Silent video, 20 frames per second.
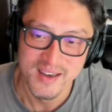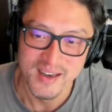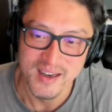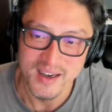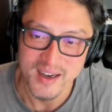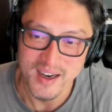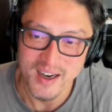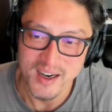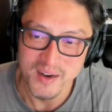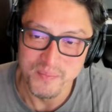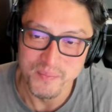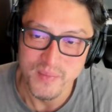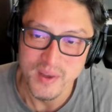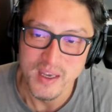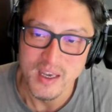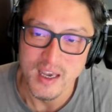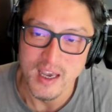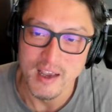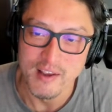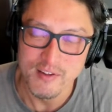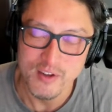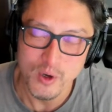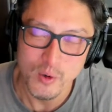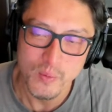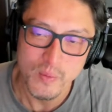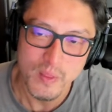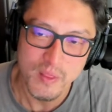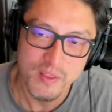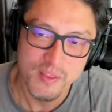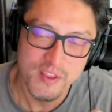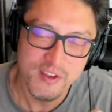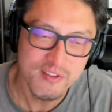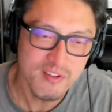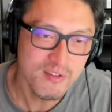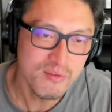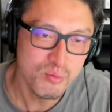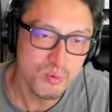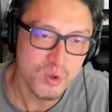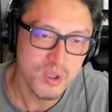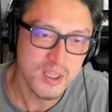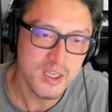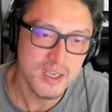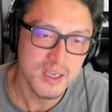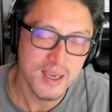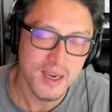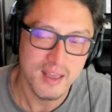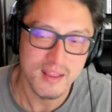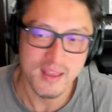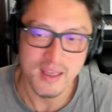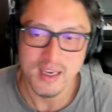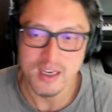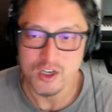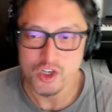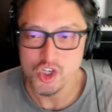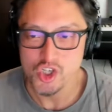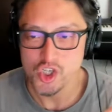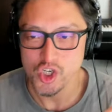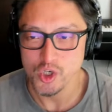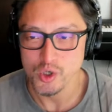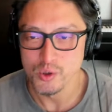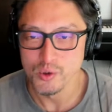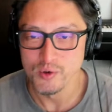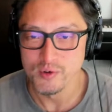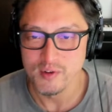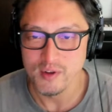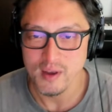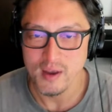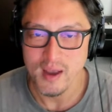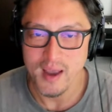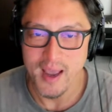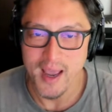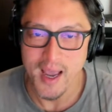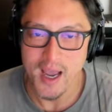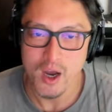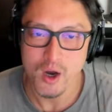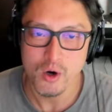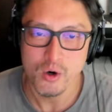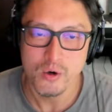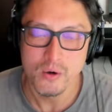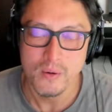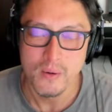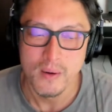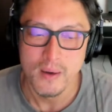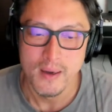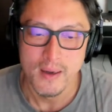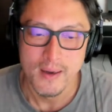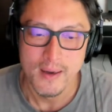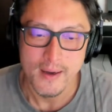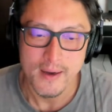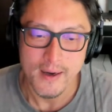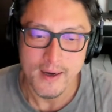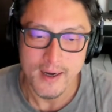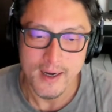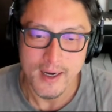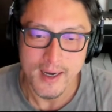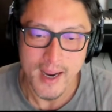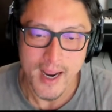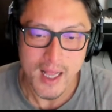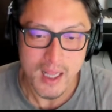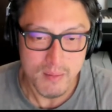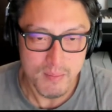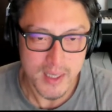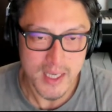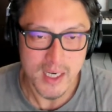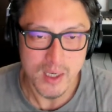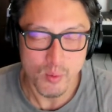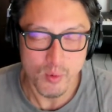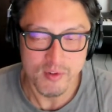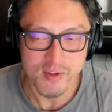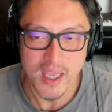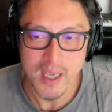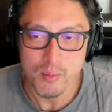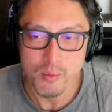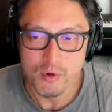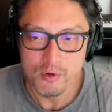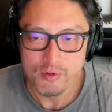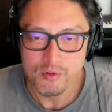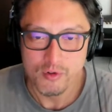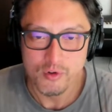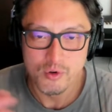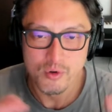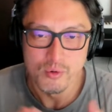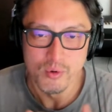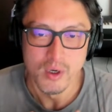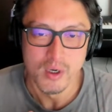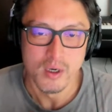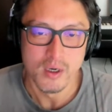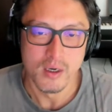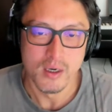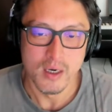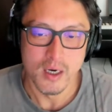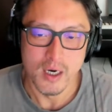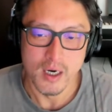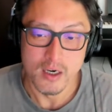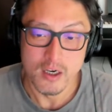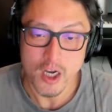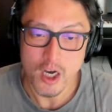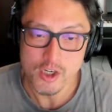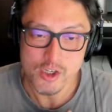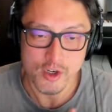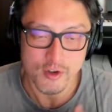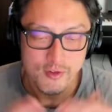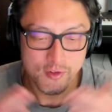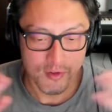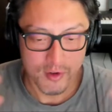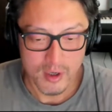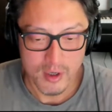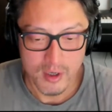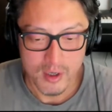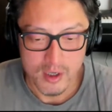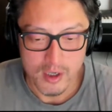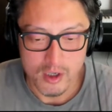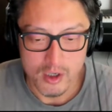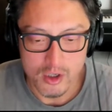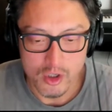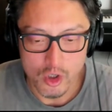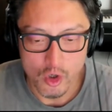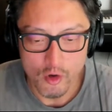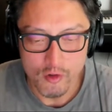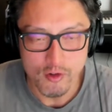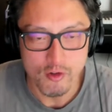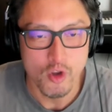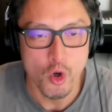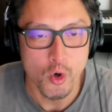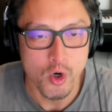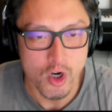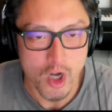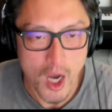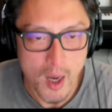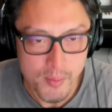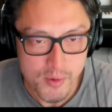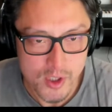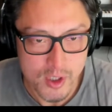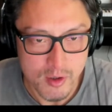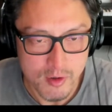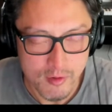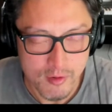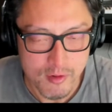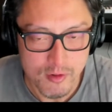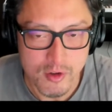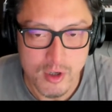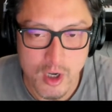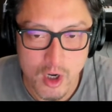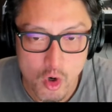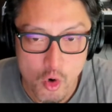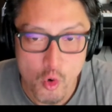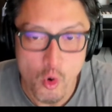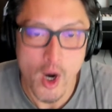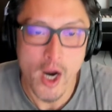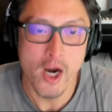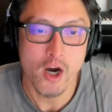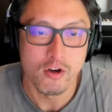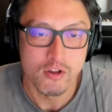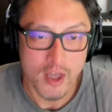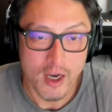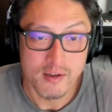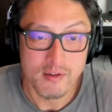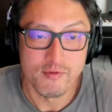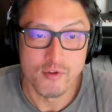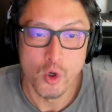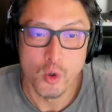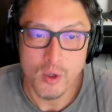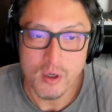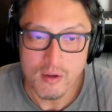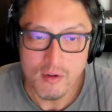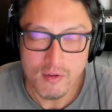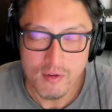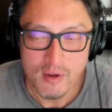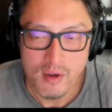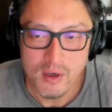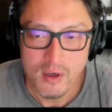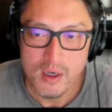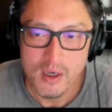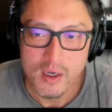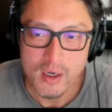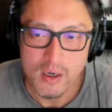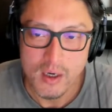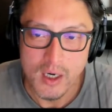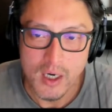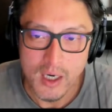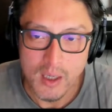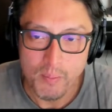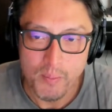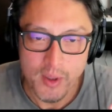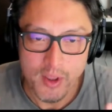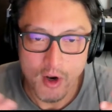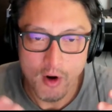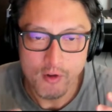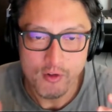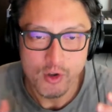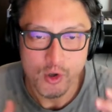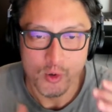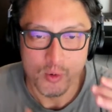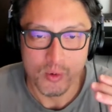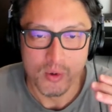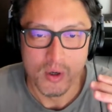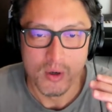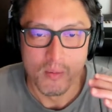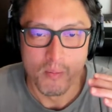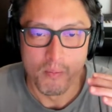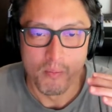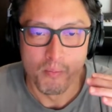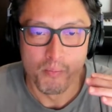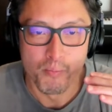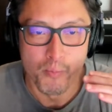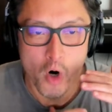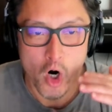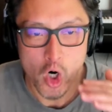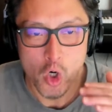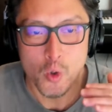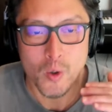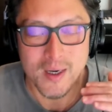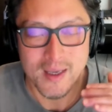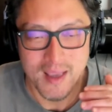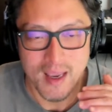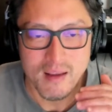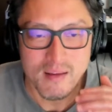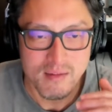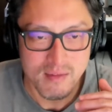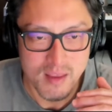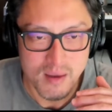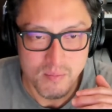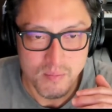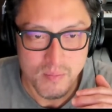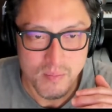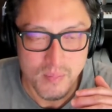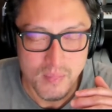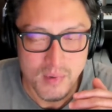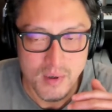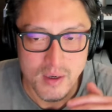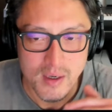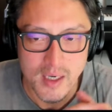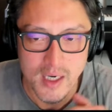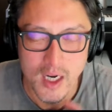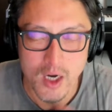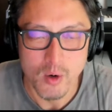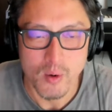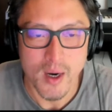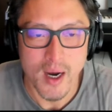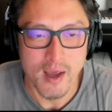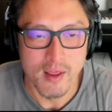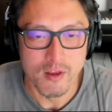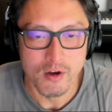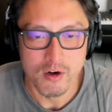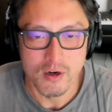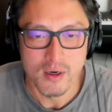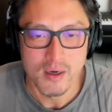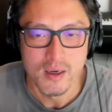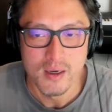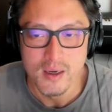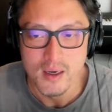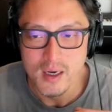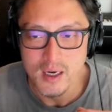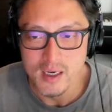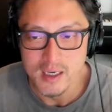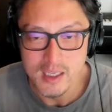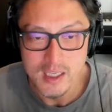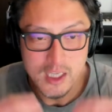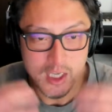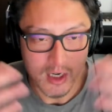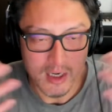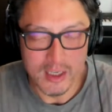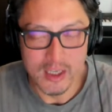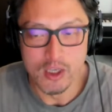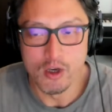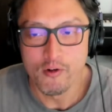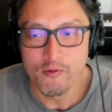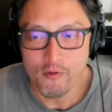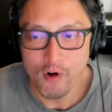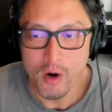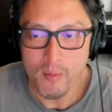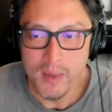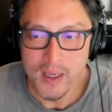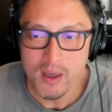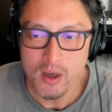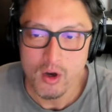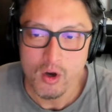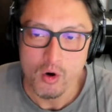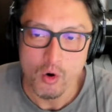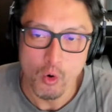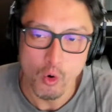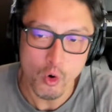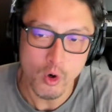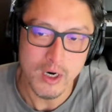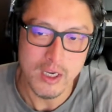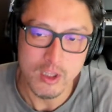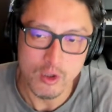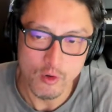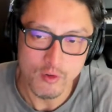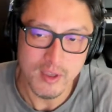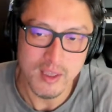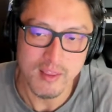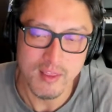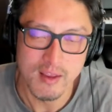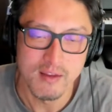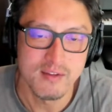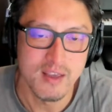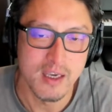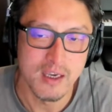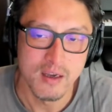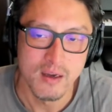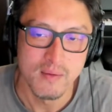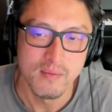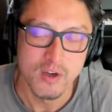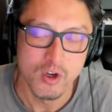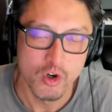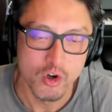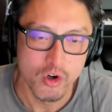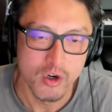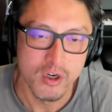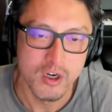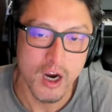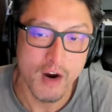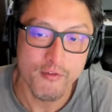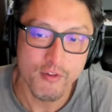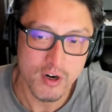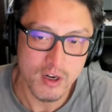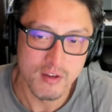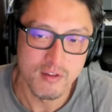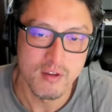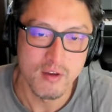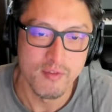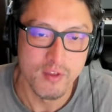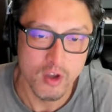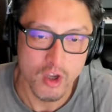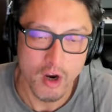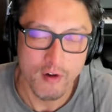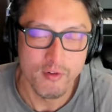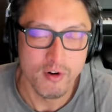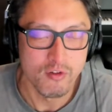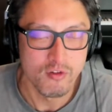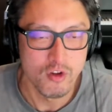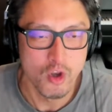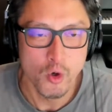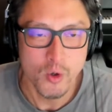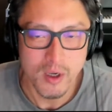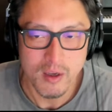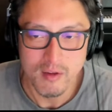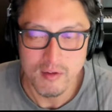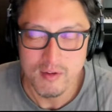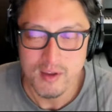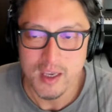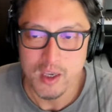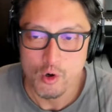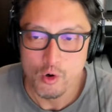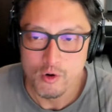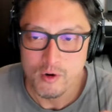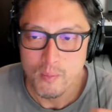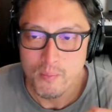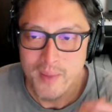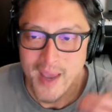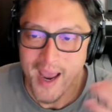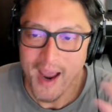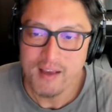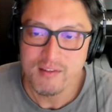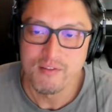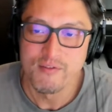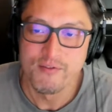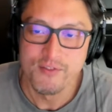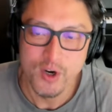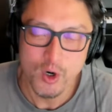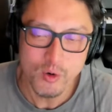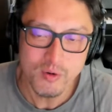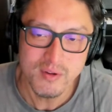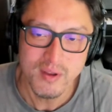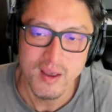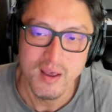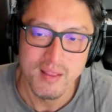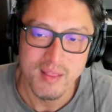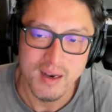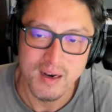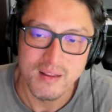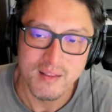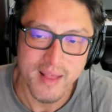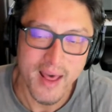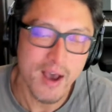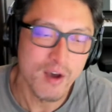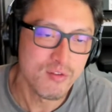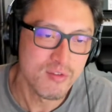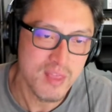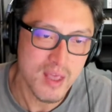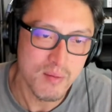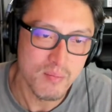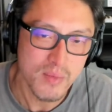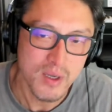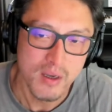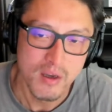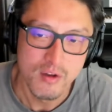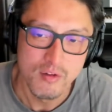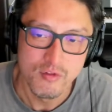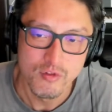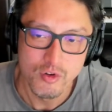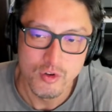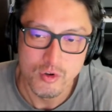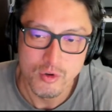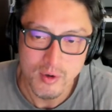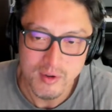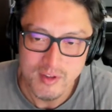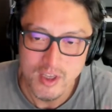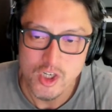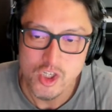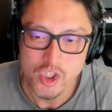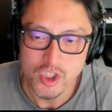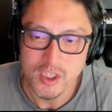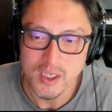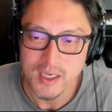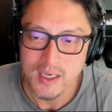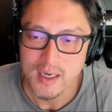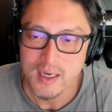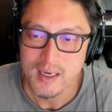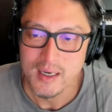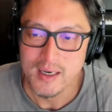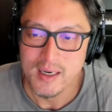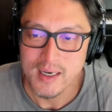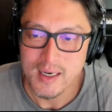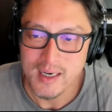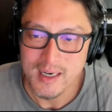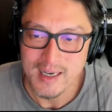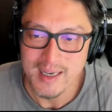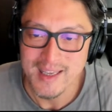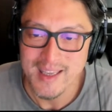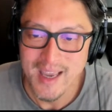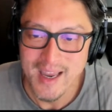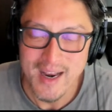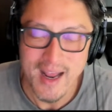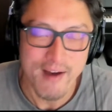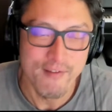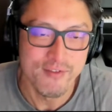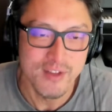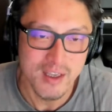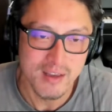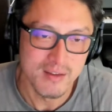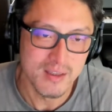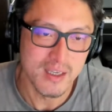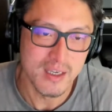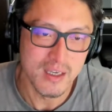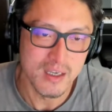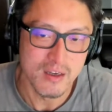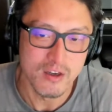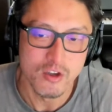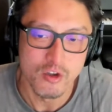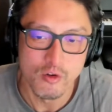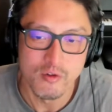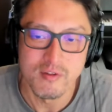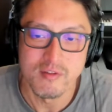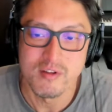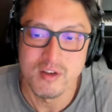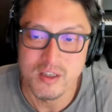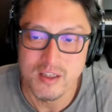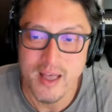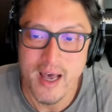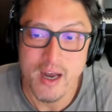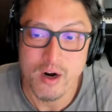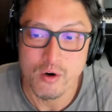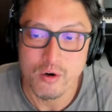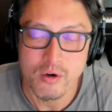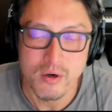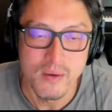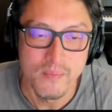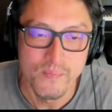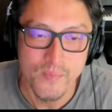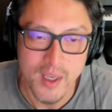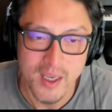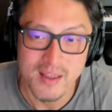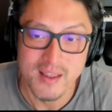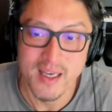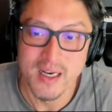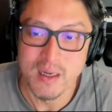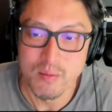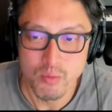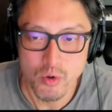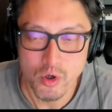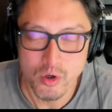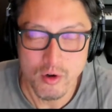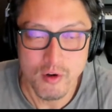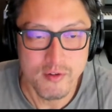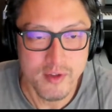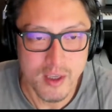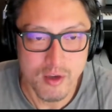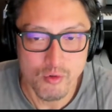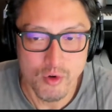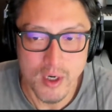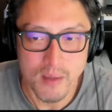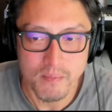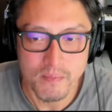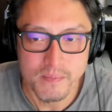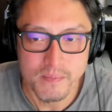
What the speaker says: And so this is really, I think, shows how Alameda was able to not just use the token options to acquire lots of tokens, but then also borrow against them, either in yield farming or in using things like governance of the governance tokens in order to pass a vote that allows them to essentially get FTT used as collateral in lending protocols like Cream.